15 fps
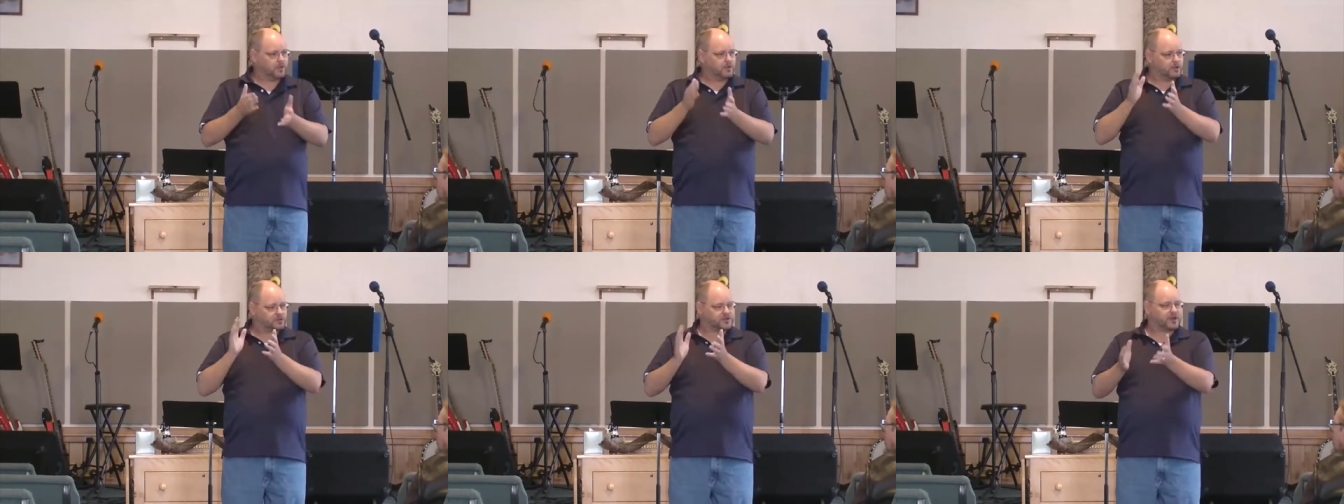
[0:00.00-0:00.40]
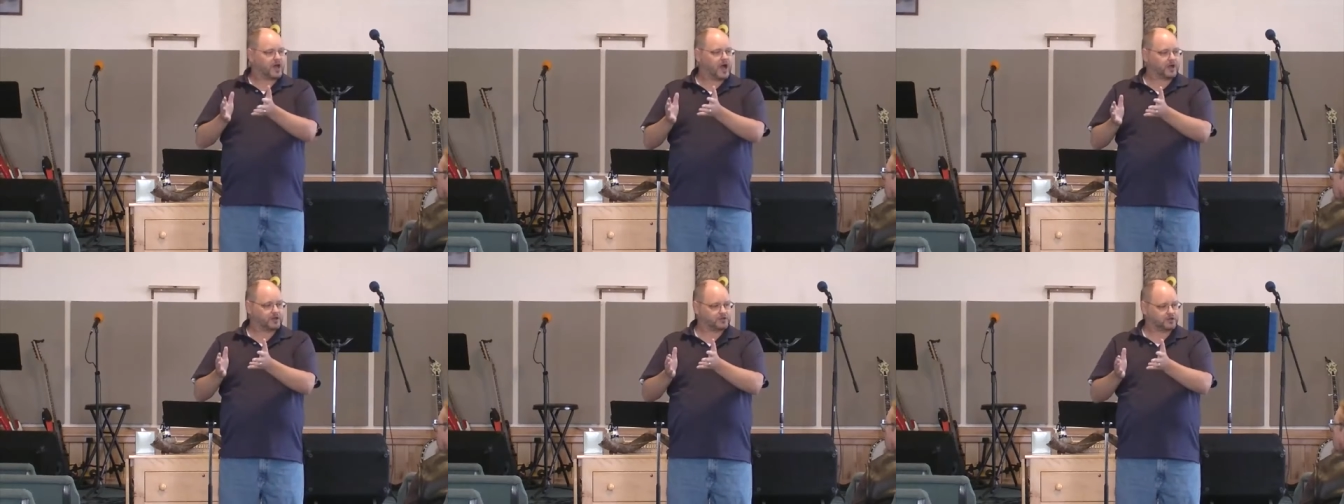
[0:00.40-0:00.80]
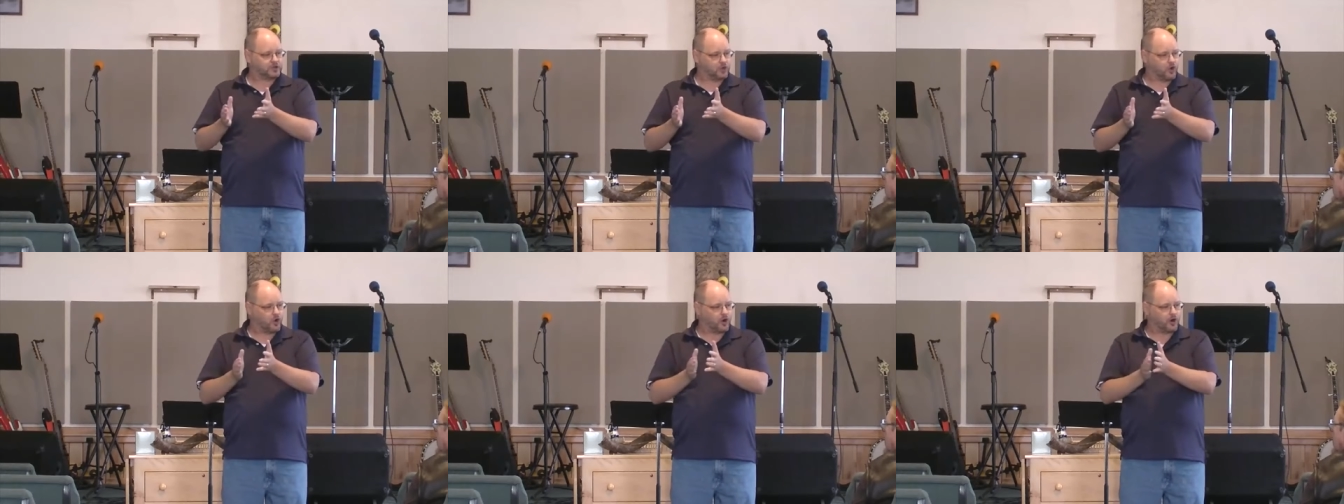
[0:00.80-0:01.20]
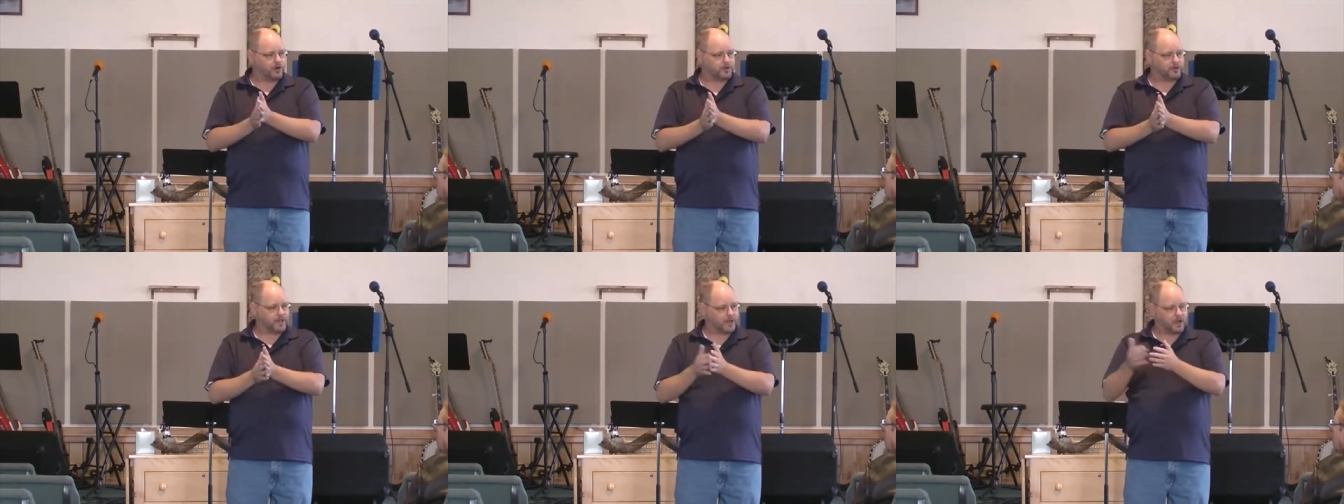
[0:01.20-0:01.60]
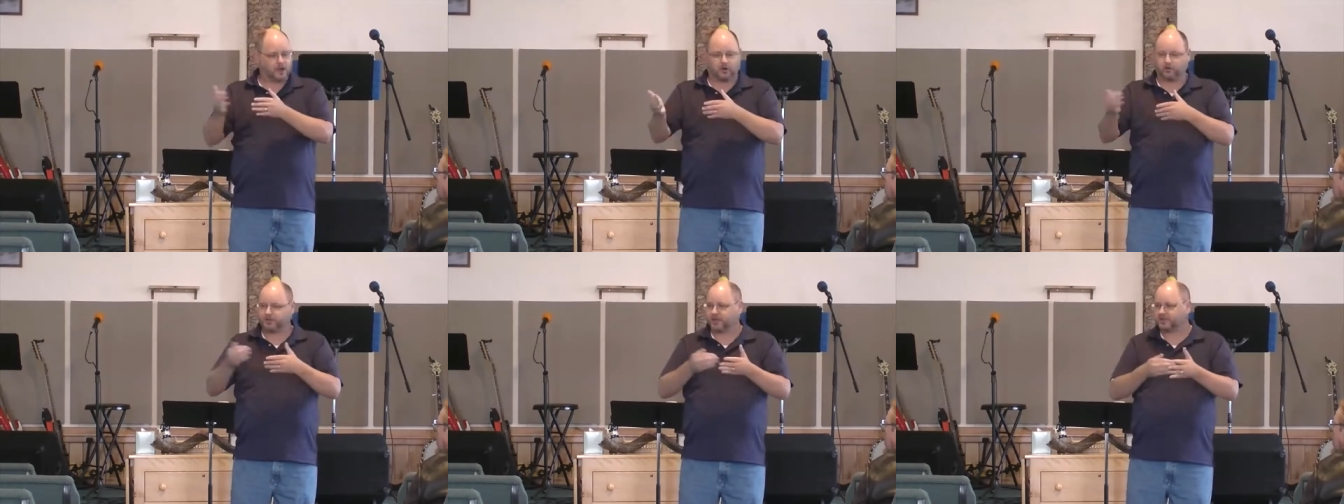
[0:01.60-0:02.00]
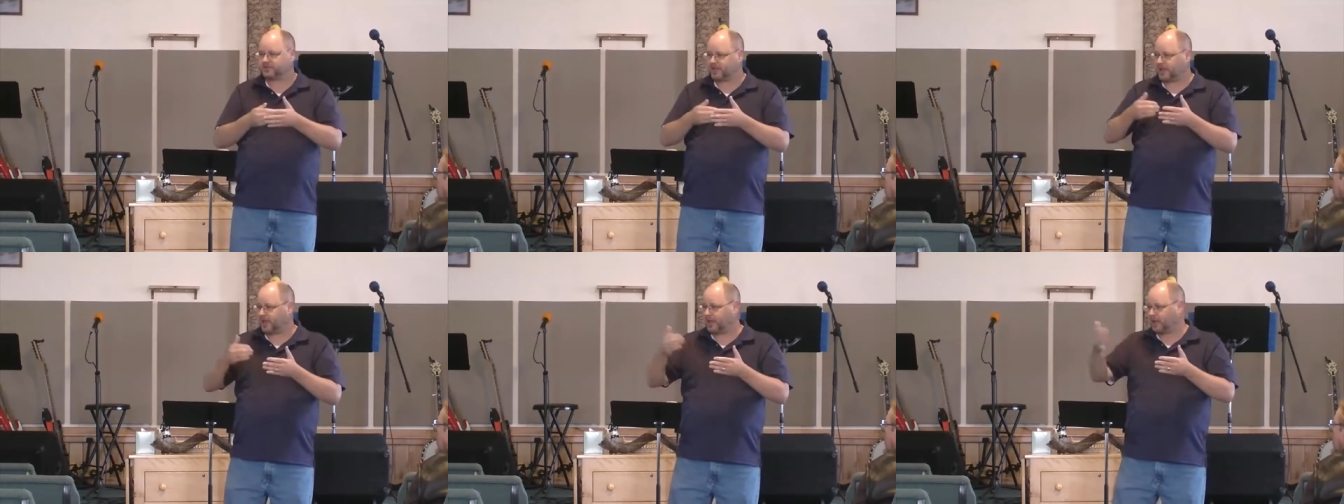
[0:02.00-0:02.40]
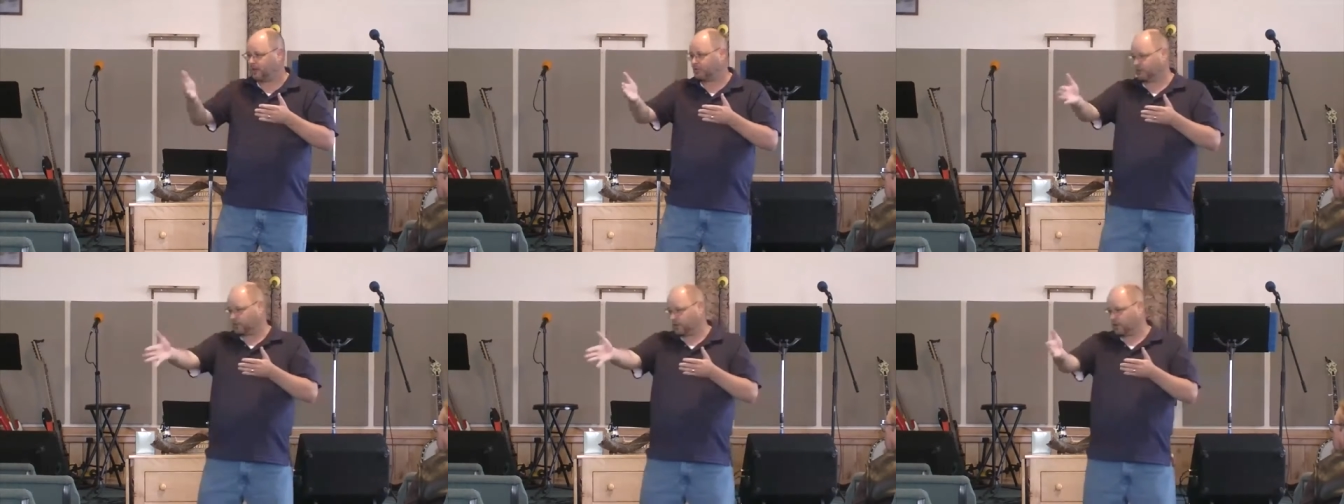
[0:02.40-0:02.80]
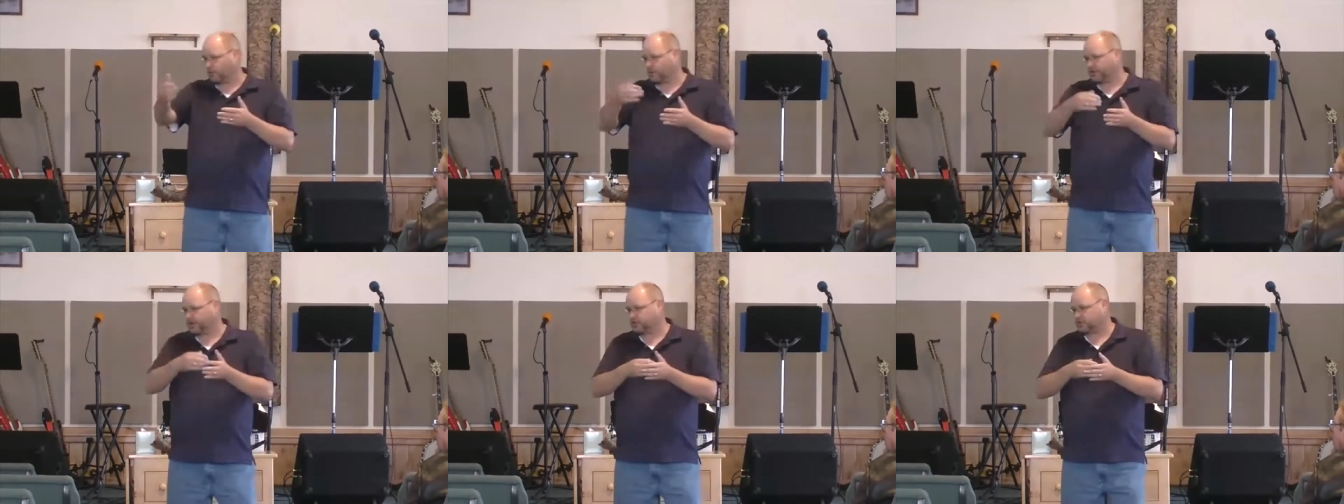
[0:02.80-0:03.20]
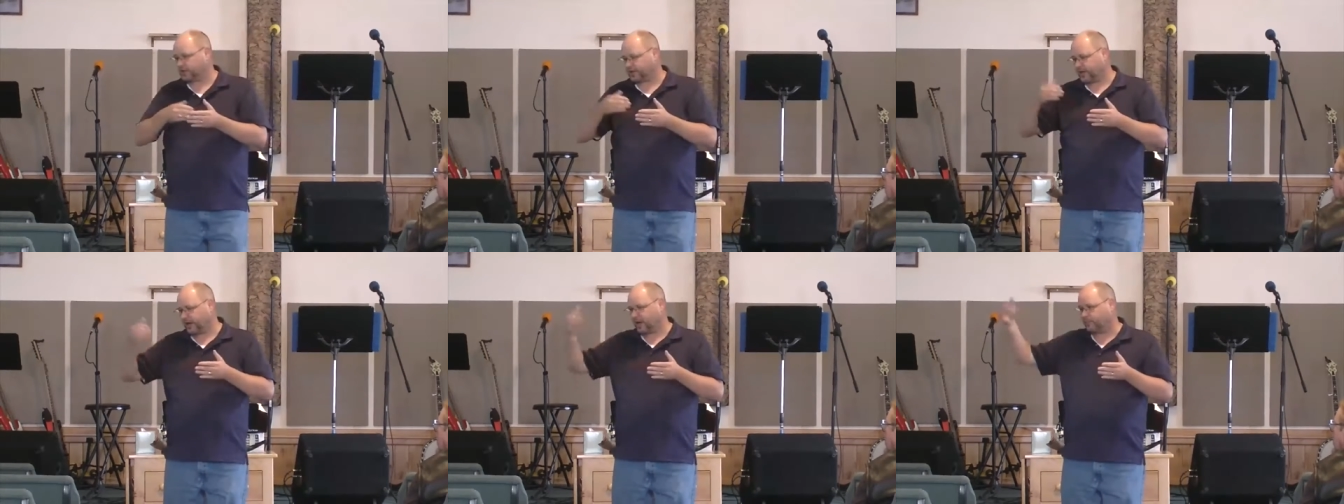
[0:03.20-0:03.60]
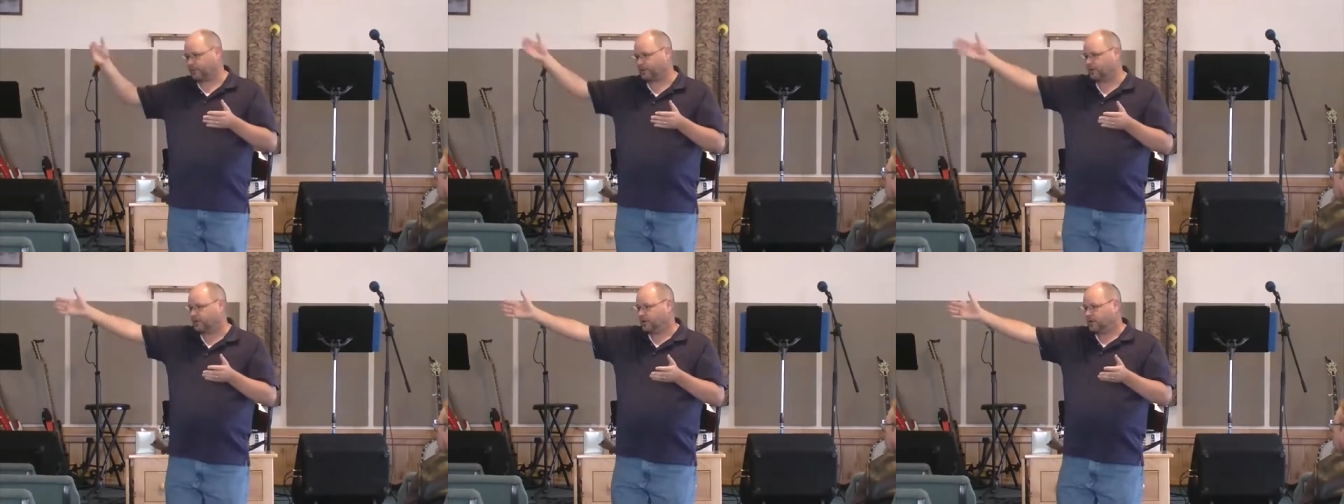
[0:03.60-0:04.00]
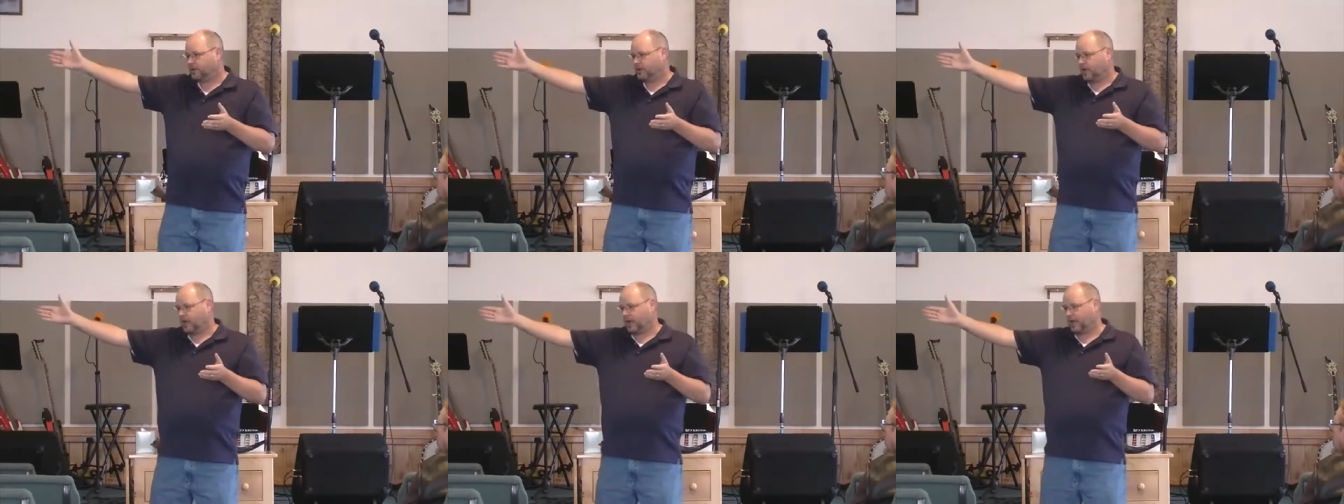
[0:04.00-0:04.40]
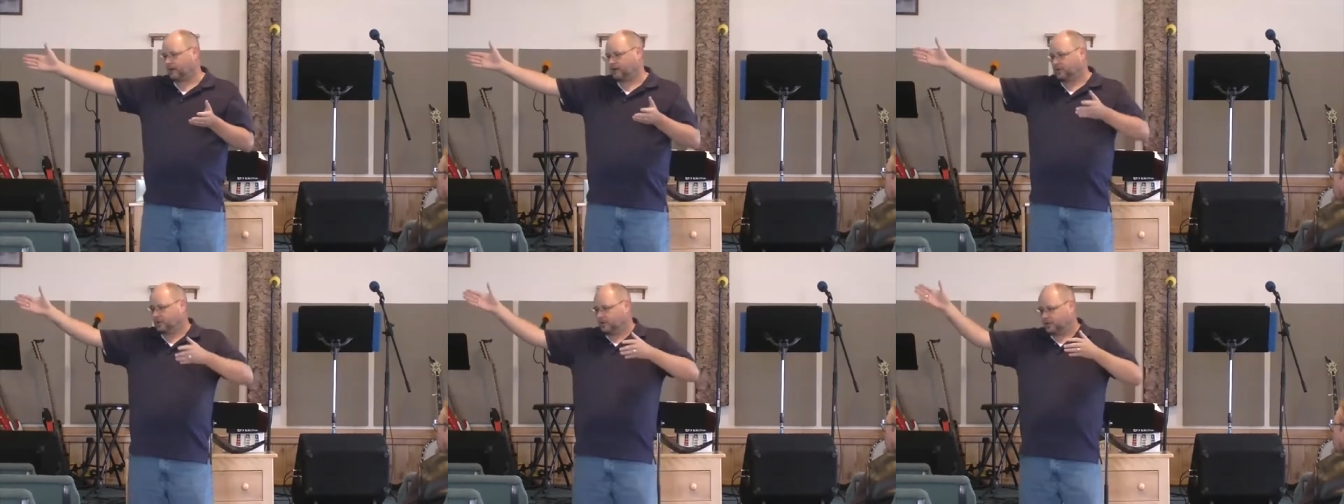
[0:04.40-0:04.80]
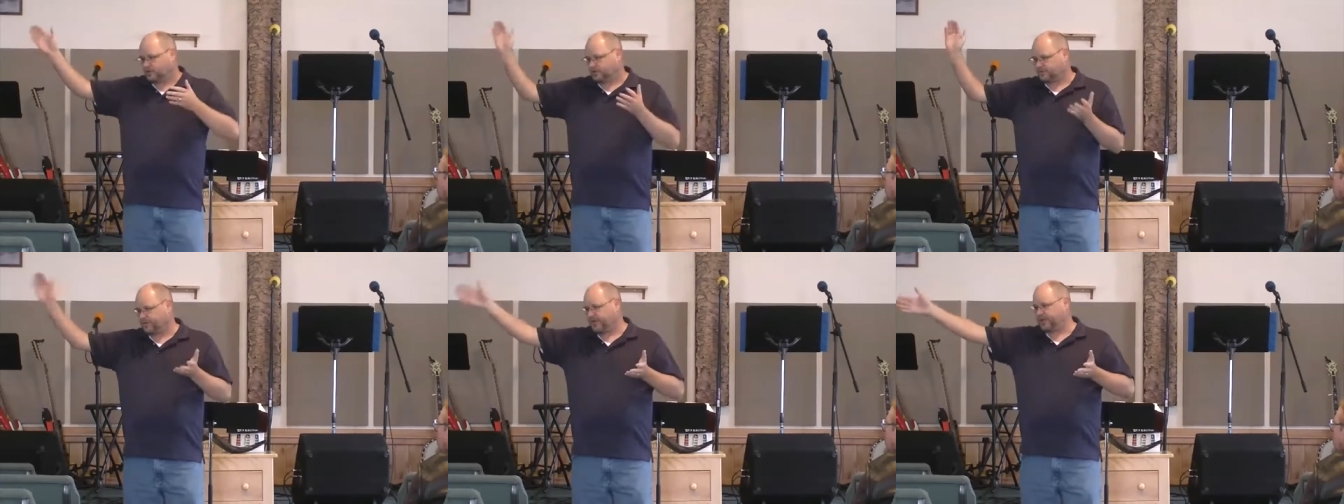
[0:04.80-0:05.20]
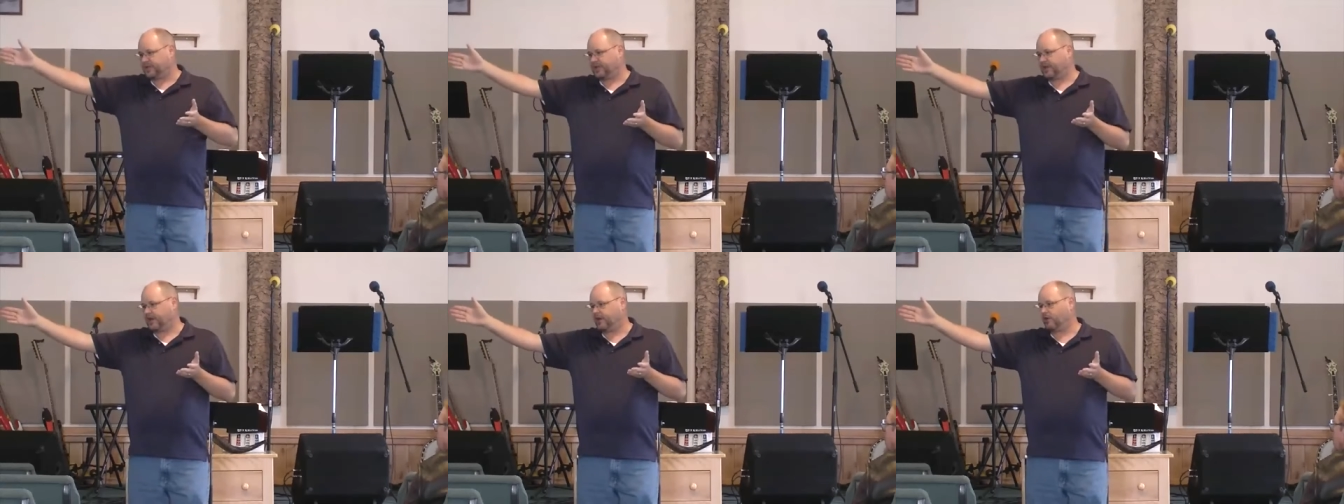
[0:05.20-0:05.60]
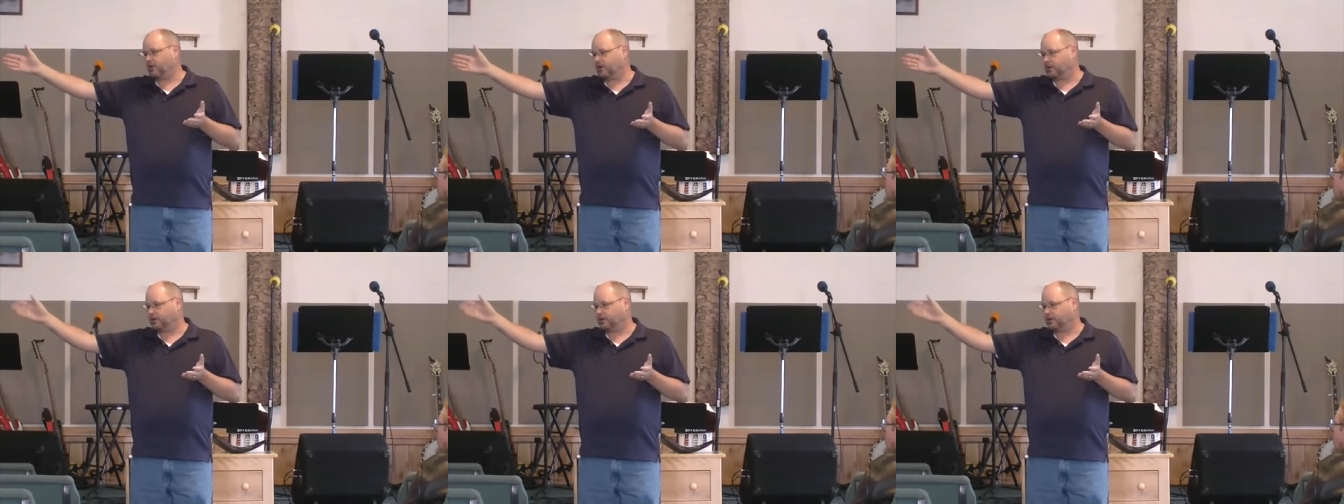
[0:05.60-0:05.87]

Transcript: There's a knock at the door, and they go and they say, uh, You know, we need you to come and, and speak here.